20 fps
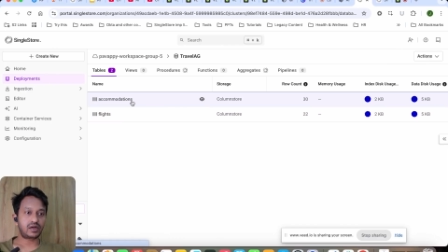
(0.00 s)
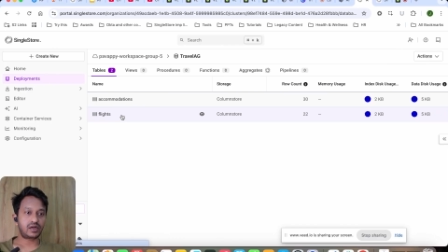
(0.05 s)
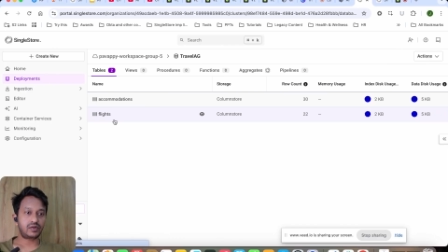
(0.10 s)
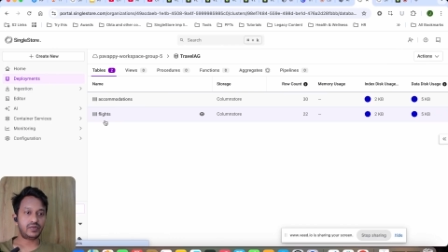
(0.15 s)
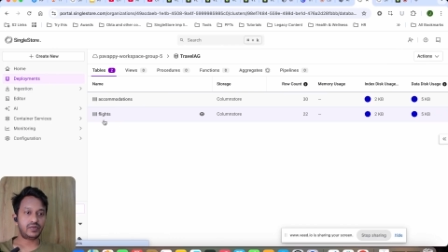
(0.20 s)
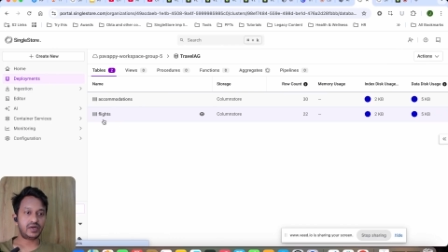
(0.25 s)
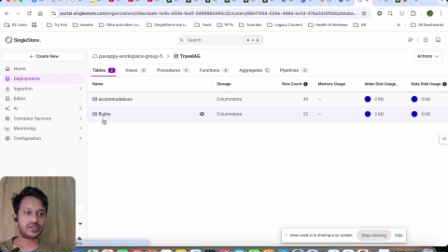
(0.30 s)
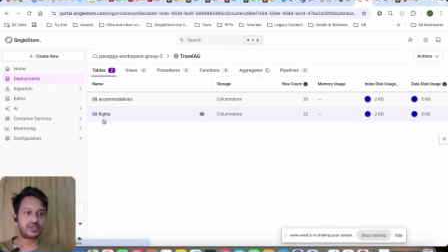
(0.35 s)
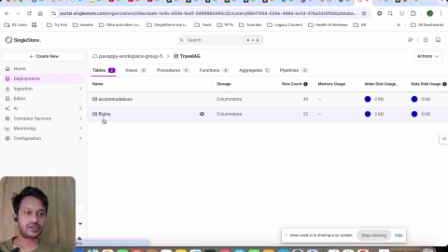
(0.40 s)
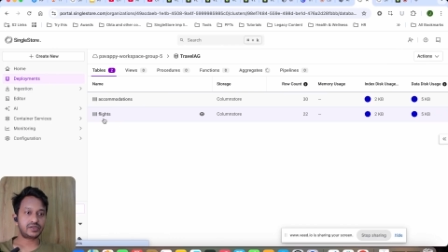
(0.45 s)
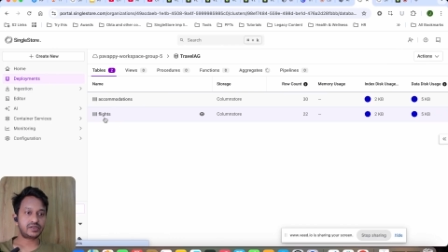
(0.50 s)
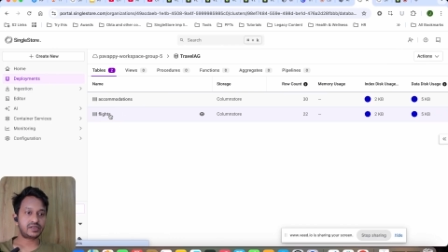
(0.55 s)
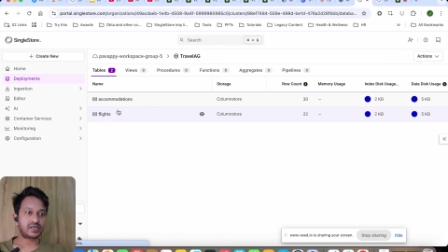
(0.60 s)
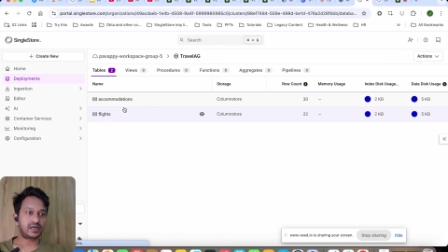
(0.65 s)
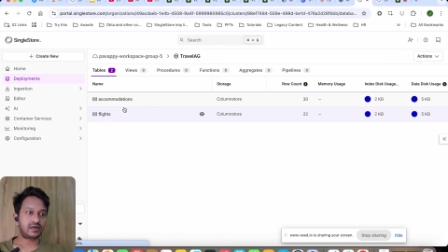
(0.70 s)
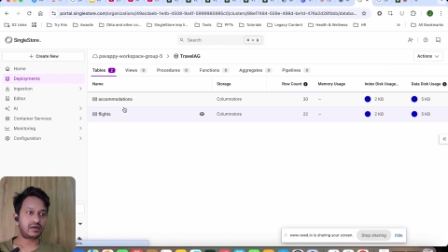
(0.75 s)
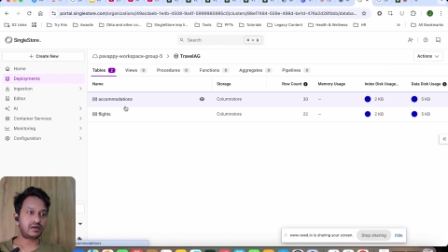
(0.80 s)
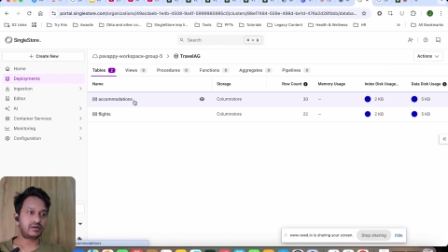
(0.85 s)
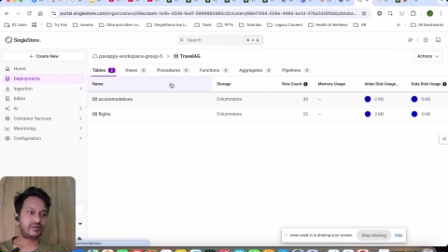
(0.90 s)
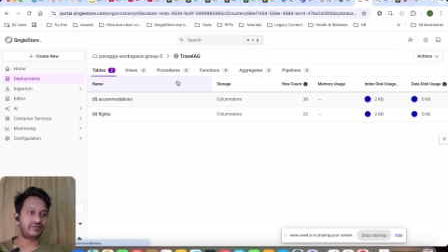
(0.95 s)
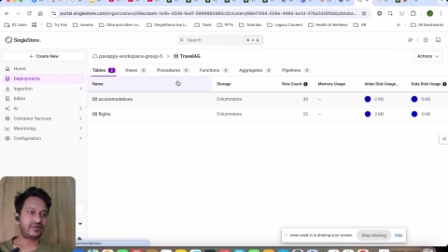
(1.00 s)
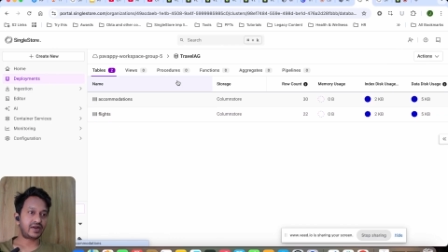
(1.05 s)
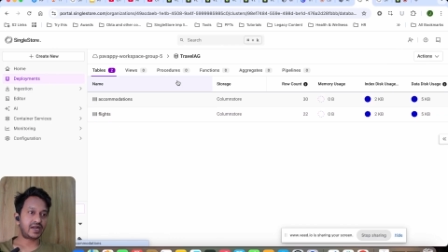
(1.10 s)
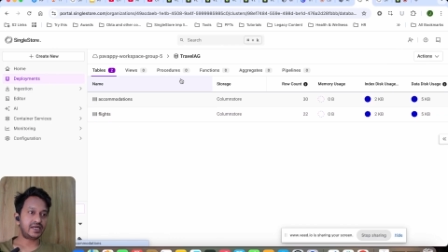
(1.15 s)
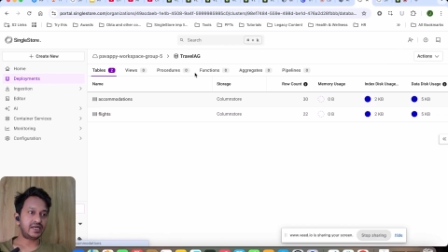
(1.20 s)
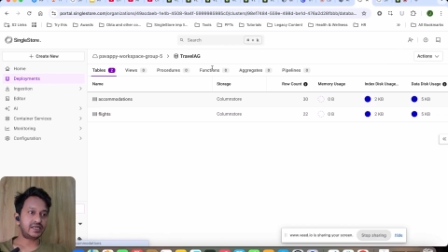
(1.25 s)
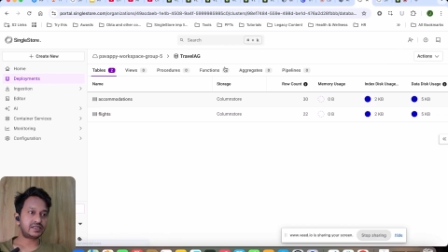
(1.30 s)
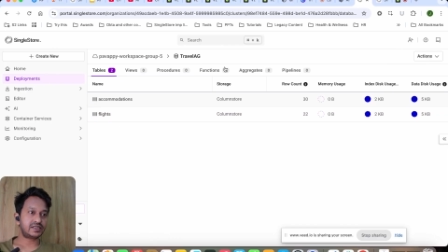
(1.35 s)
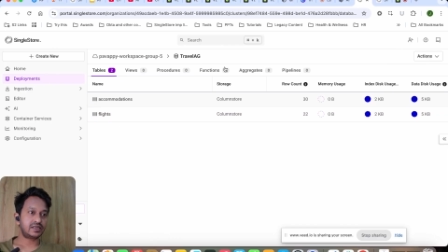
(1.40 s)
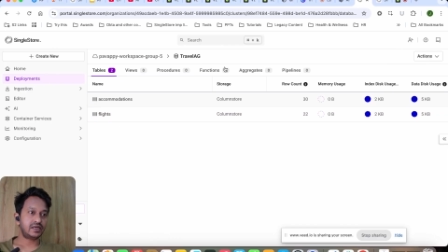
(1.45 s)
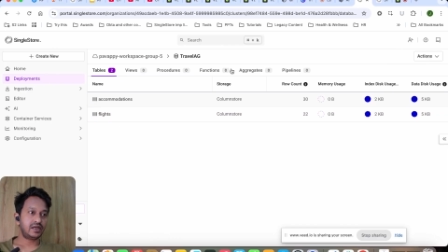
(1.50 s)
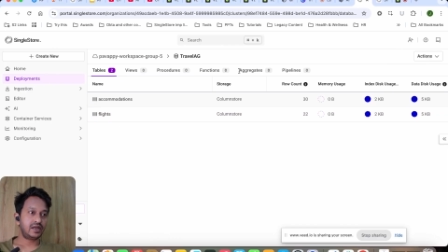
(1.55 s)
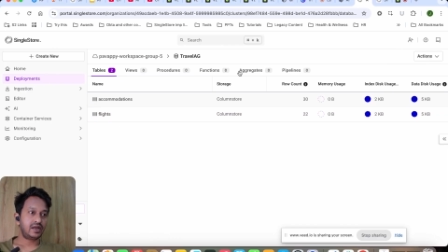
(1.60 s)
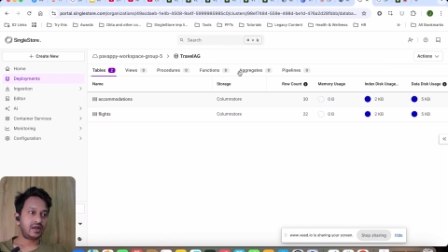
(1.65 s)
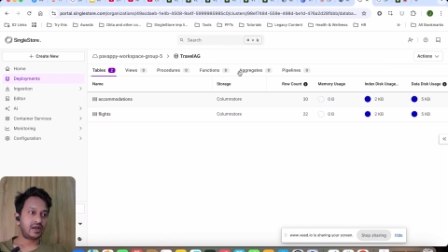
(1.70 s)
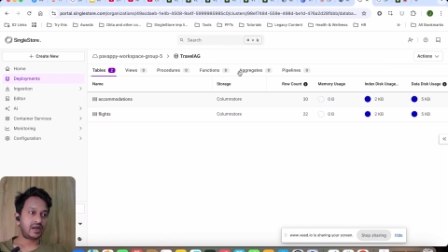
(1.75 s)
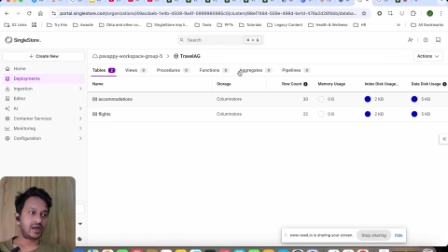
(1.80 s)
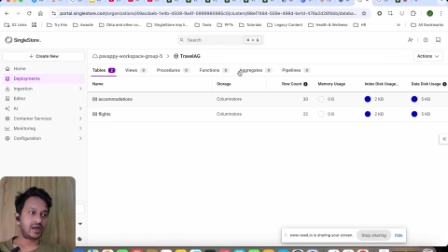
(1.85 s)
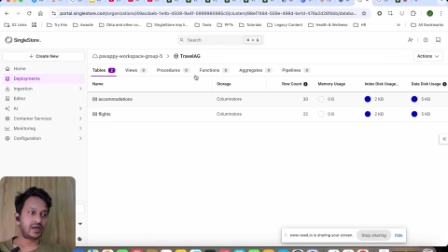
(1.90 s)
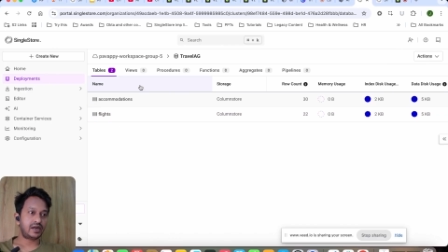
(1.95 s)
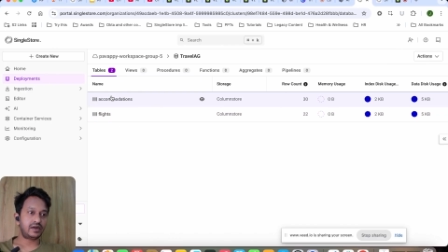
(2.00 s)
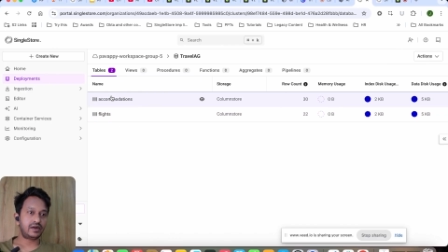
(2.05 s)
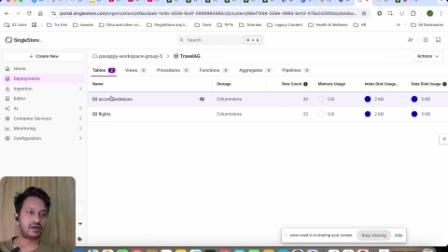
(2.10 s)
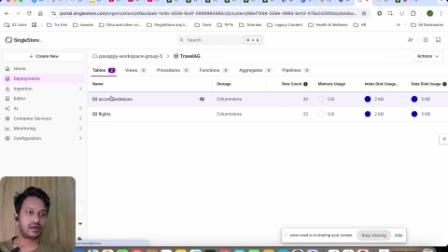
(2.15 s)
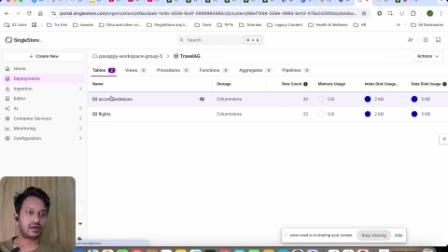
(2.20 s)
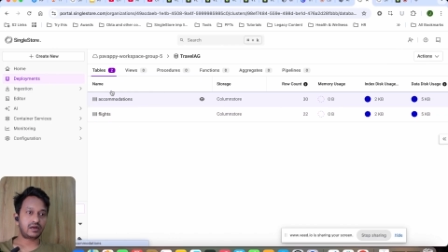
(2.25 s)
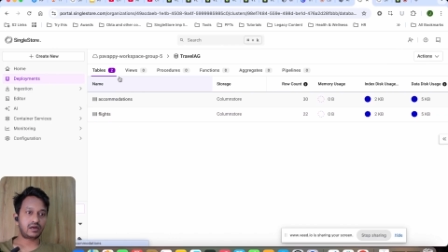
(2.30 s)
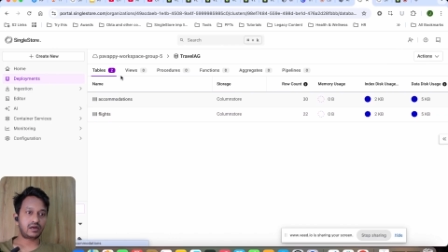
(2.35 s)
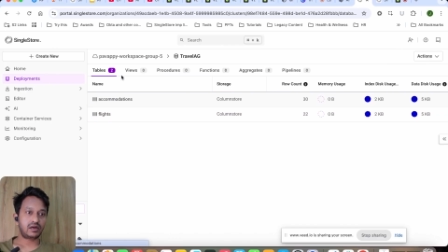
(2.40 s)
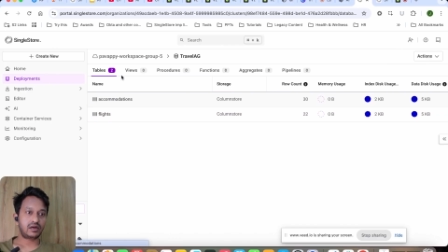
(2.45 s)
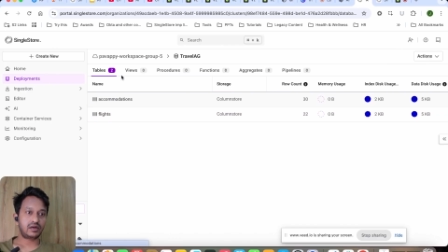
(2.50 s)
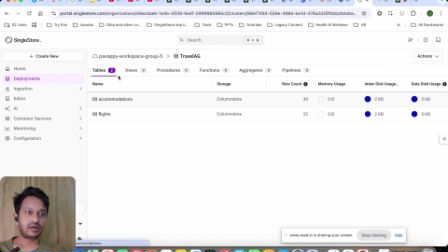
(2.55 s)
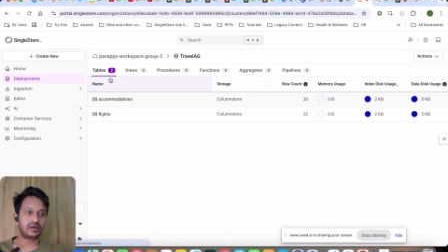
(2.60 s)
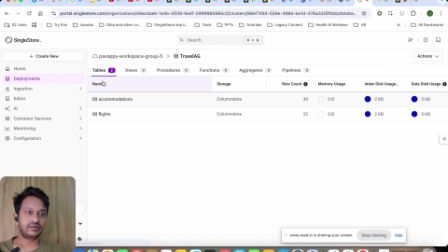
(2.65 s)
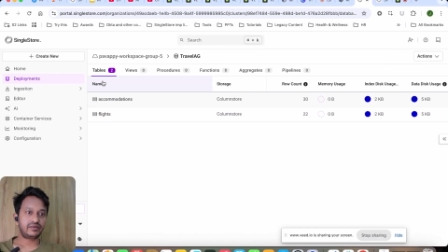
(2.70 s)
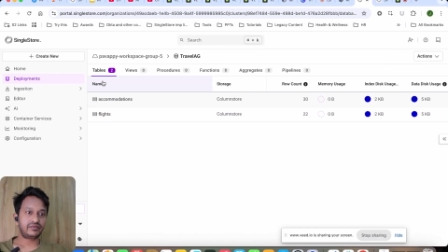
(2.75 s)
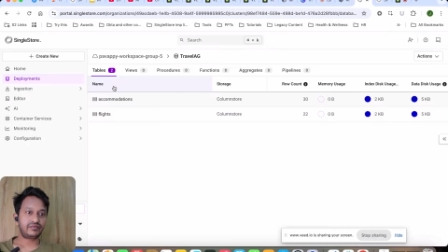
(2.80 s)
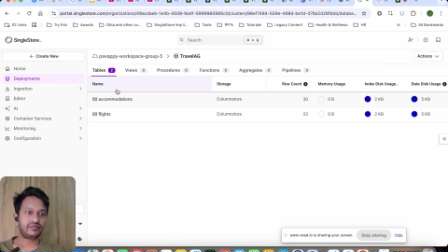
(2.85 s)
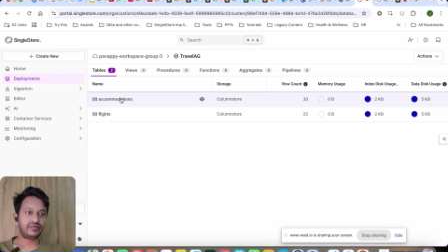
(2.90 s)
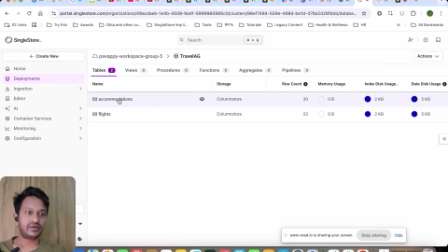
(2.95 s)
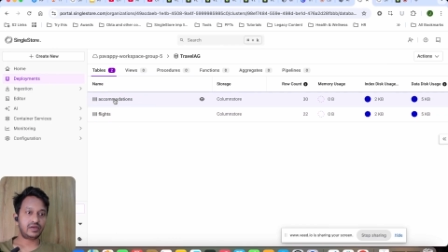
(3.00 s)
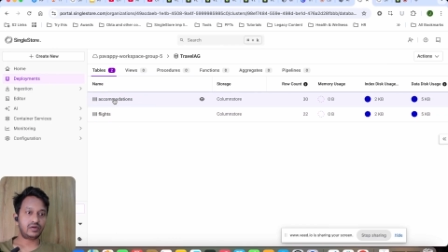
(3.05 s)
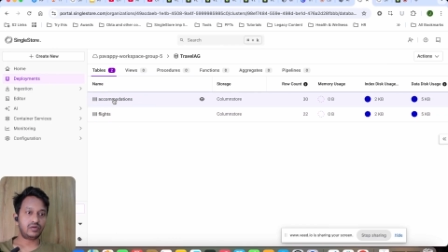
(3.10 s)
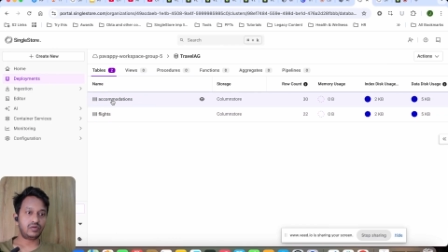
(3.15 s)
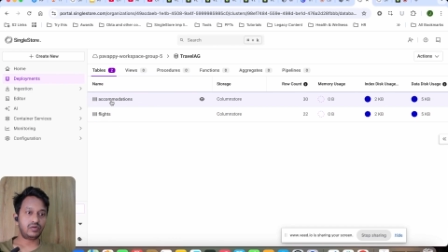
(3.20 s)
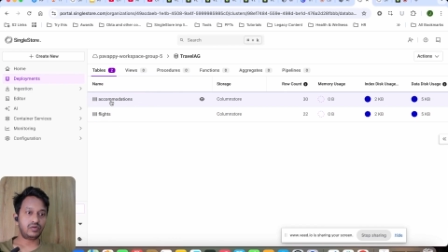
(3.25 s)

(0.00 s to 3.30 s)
accommodations and flights and if we